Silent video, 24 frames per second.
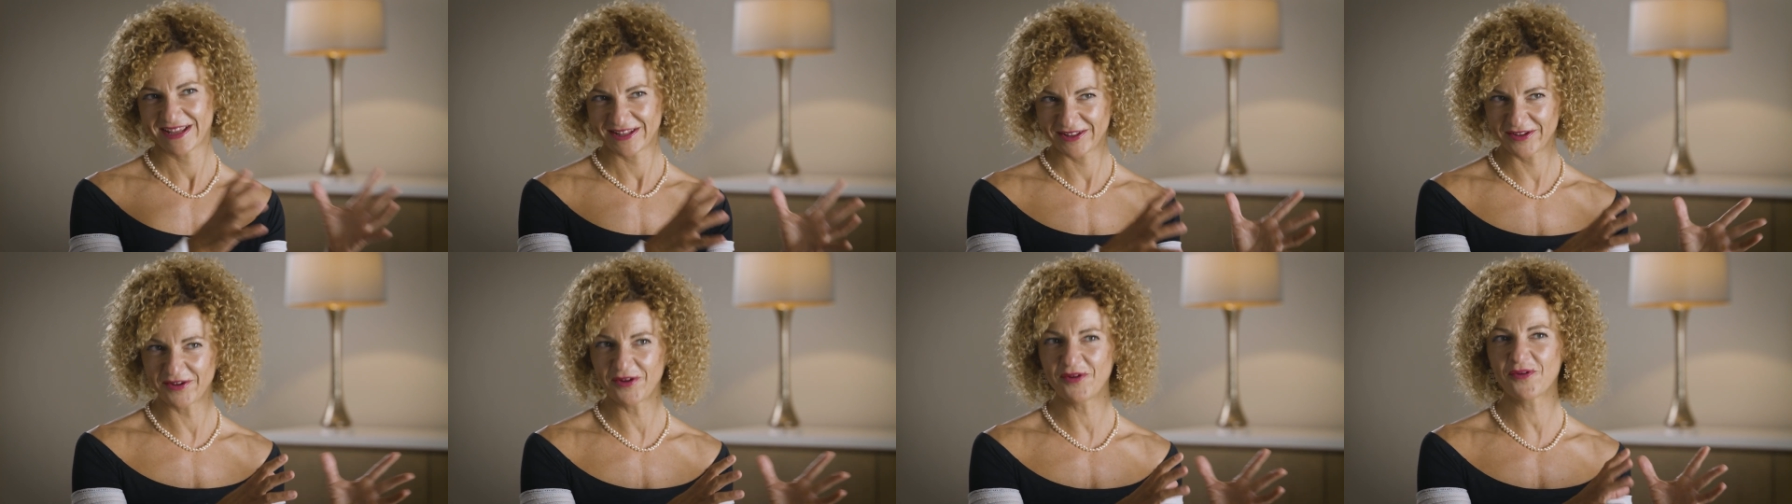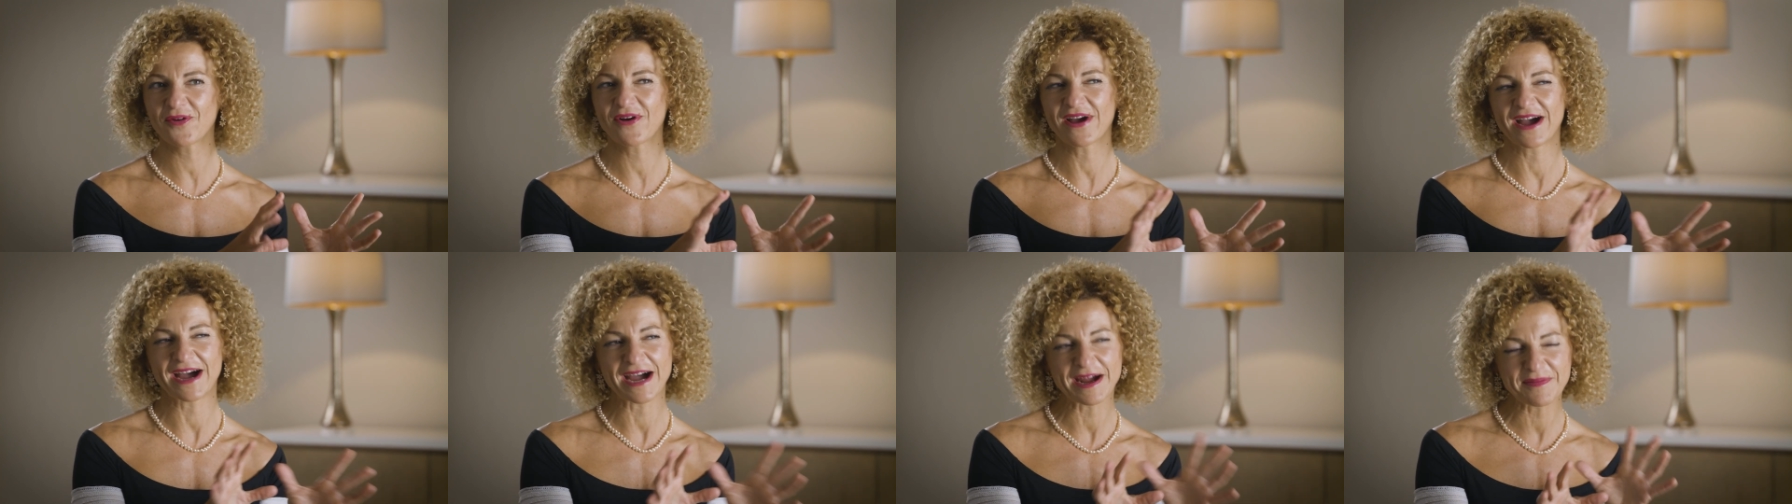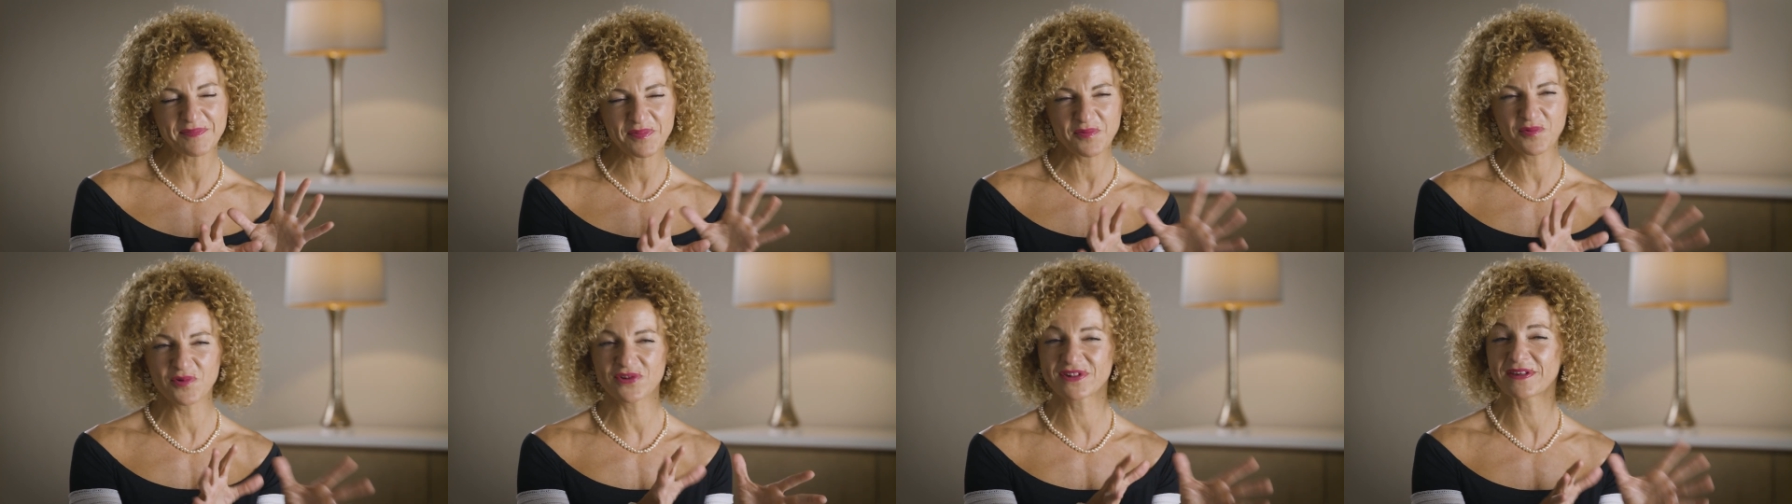The low
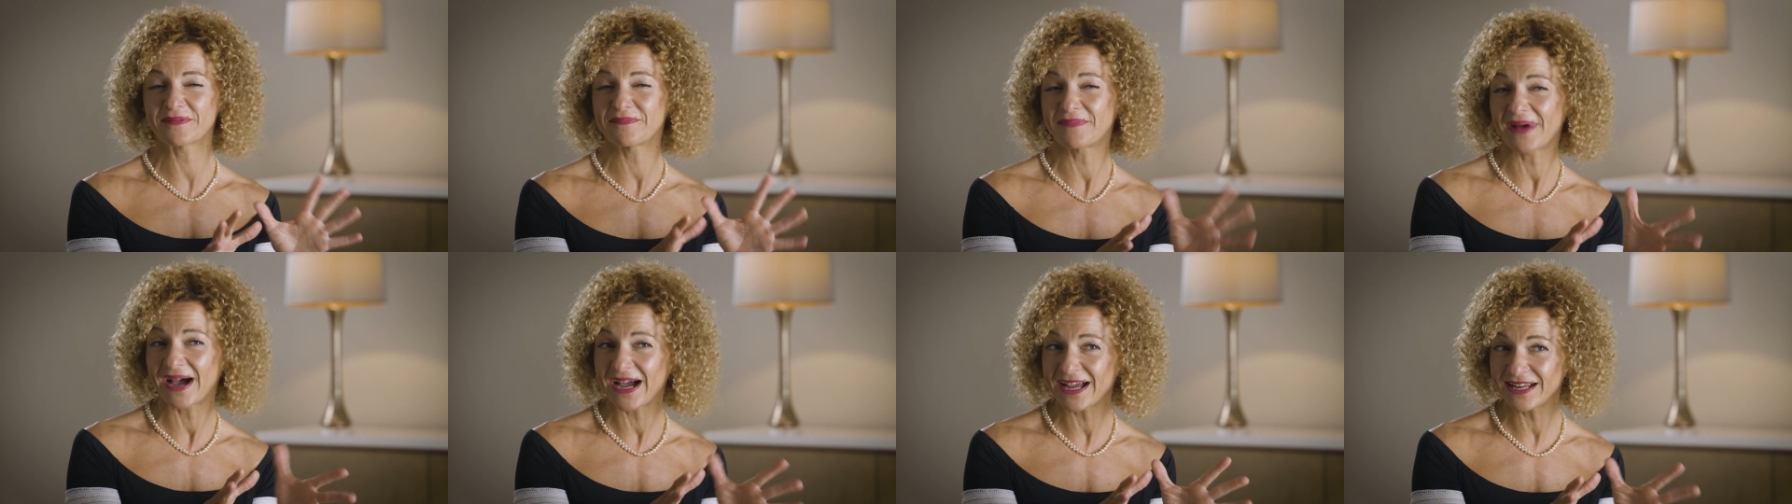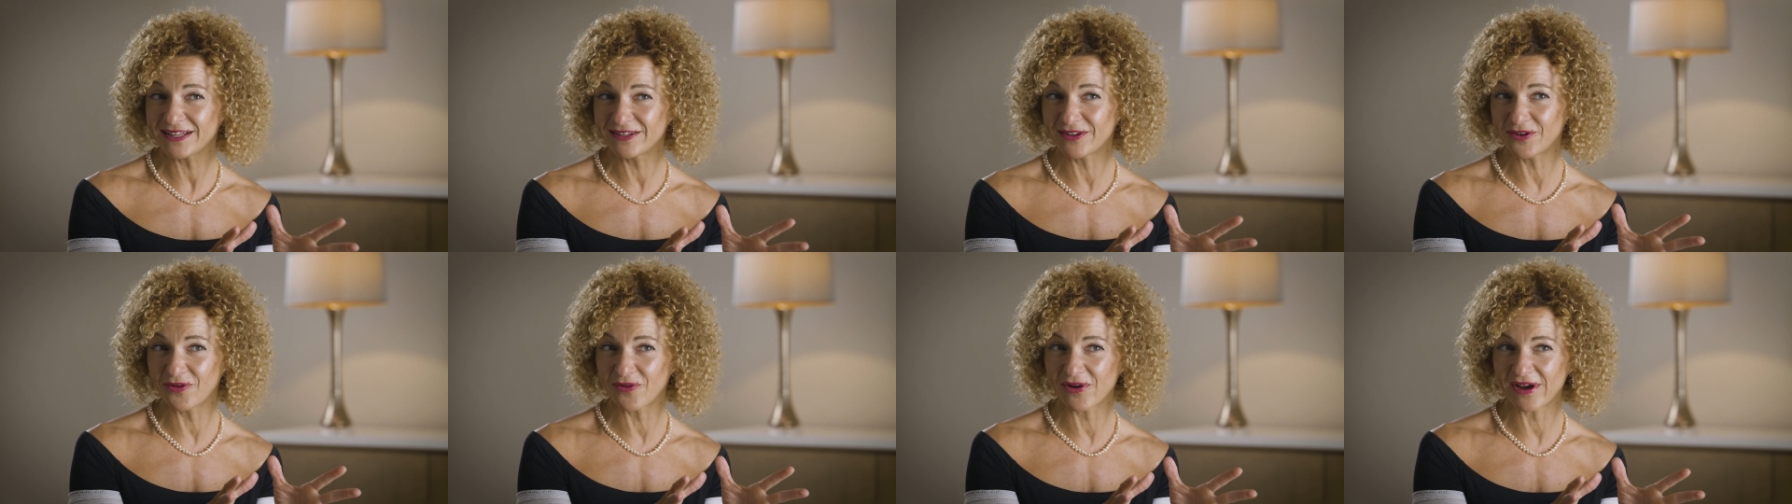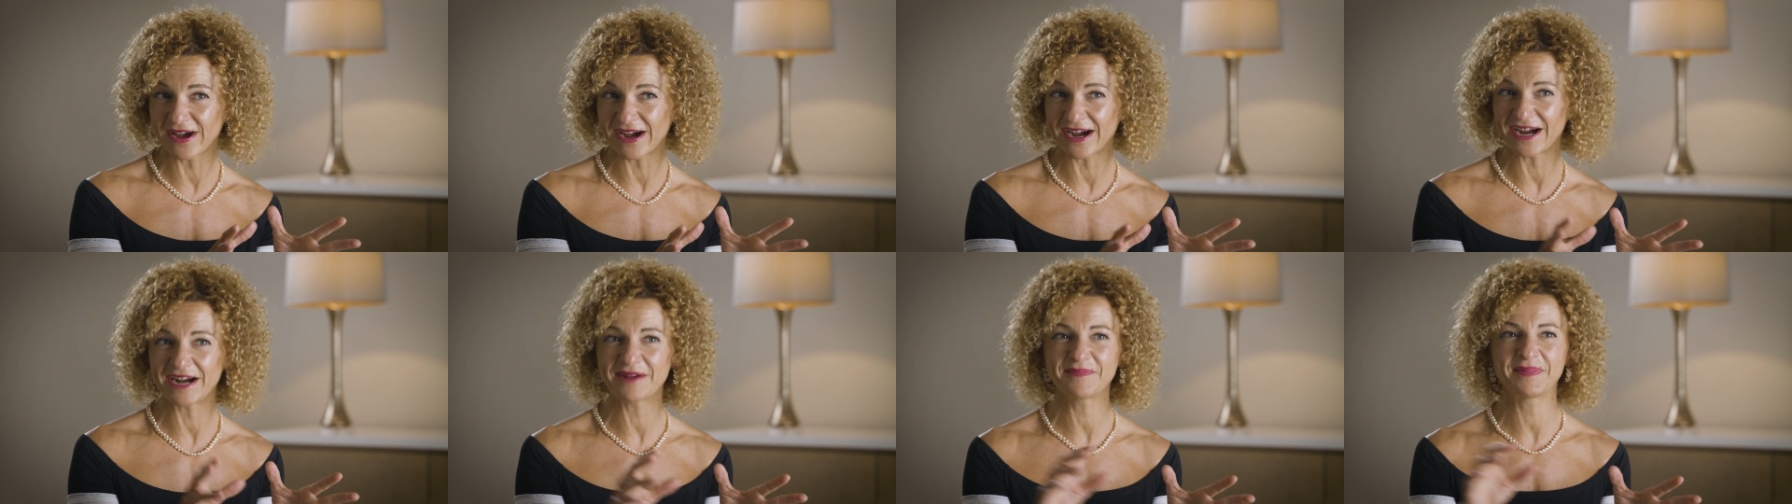carb was a mild low
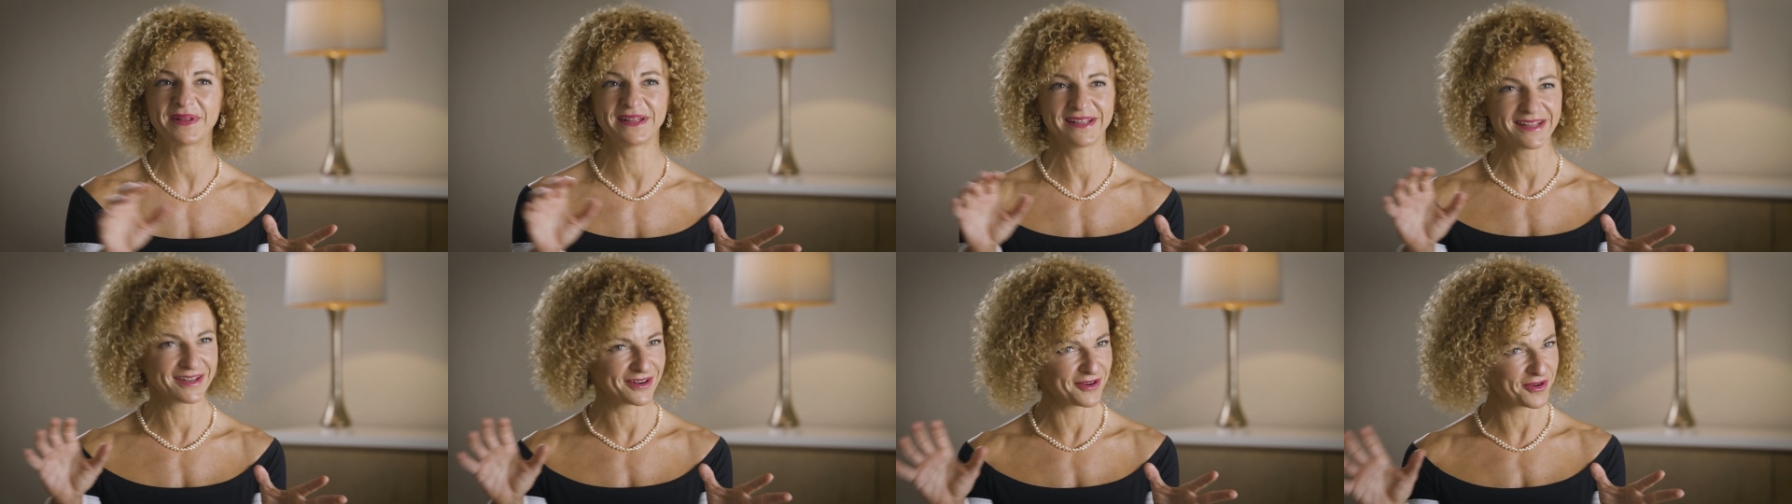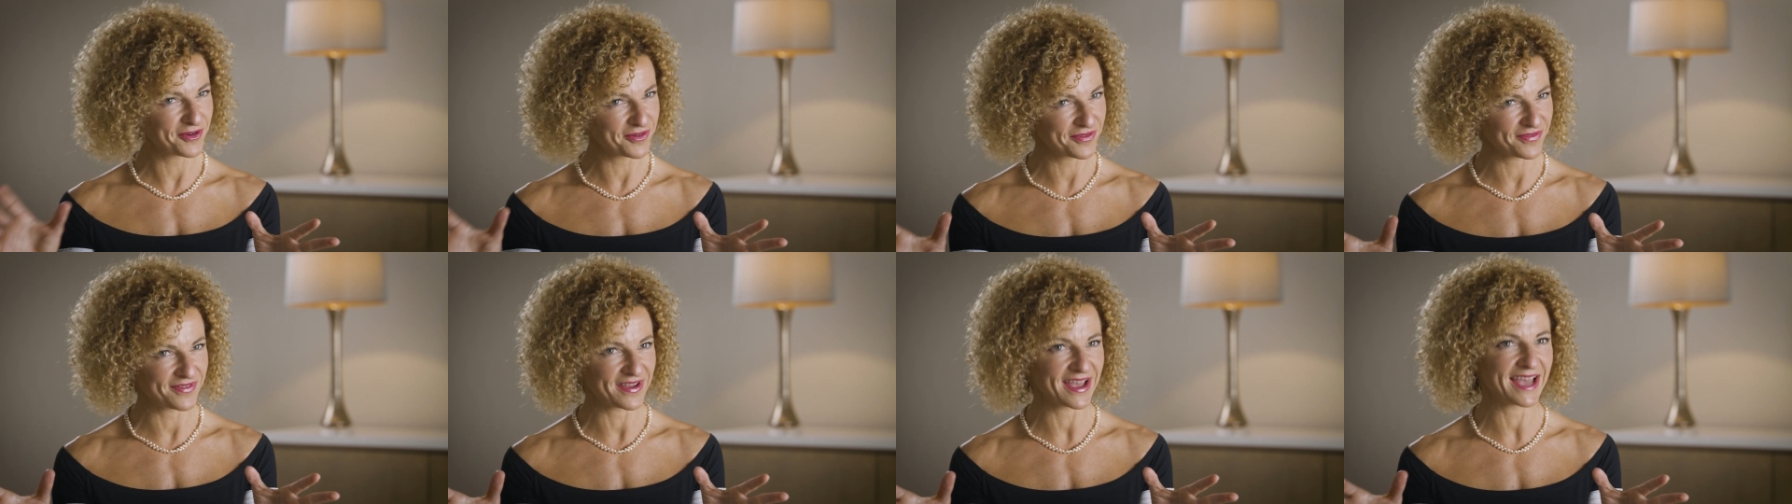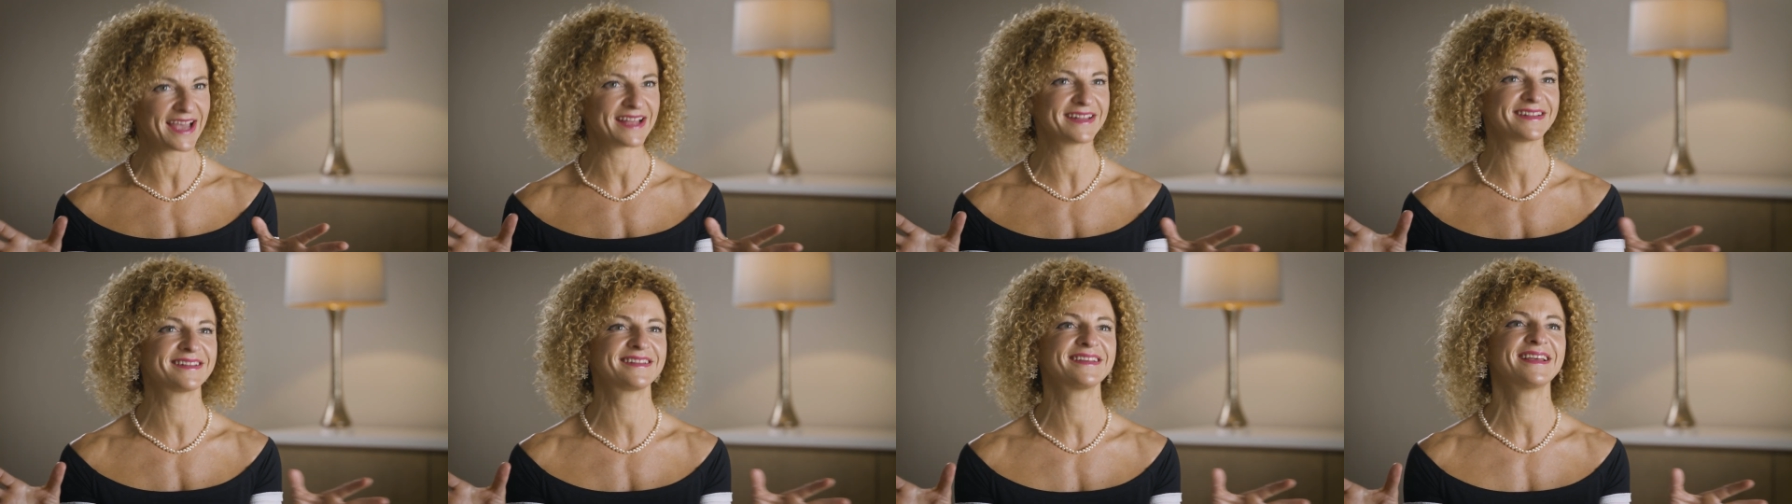carb, but the low
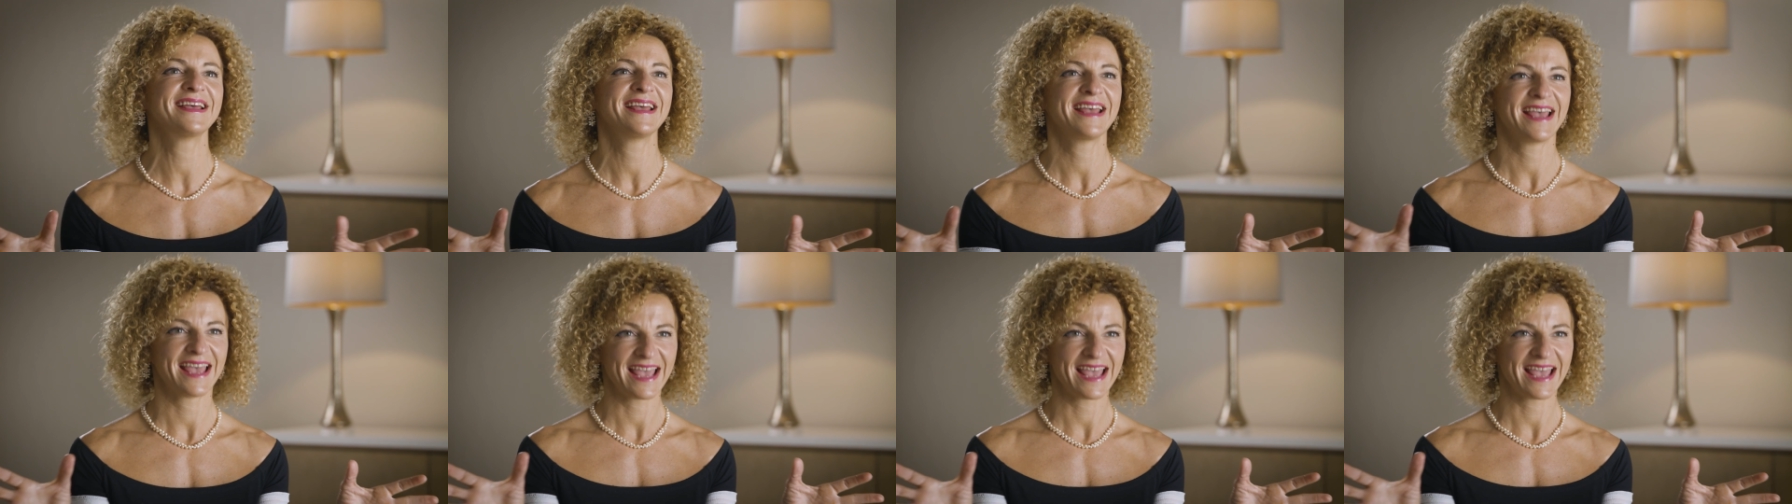fat